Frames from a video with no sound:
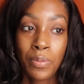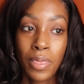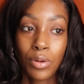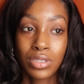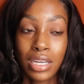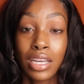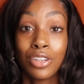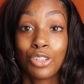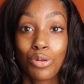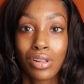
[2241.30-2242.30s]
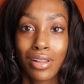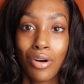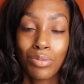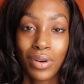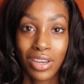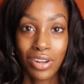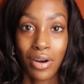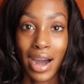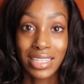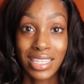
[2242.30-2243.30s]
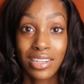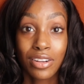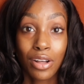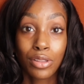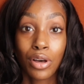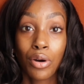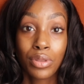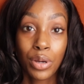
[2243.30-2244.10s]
which I didn't do it alone, but, you know, I did it alone.